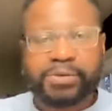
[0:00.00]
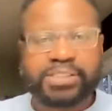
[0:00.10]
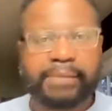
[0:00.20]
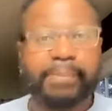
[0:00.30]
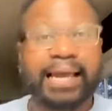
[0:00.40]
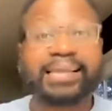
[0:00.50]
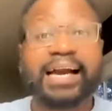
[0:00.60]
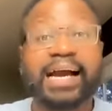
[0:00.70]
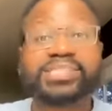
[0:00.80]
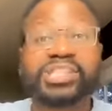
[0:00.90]
we say, My
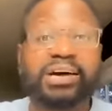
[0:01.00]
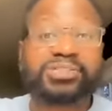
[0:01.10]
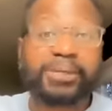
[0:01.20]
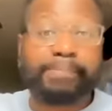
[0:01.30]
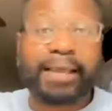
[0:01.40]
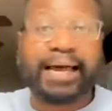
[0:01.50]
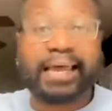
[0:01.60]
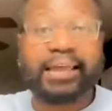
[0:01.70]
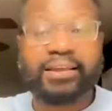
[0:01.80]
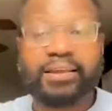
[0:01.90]
God shall
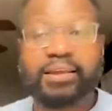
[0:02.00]
supply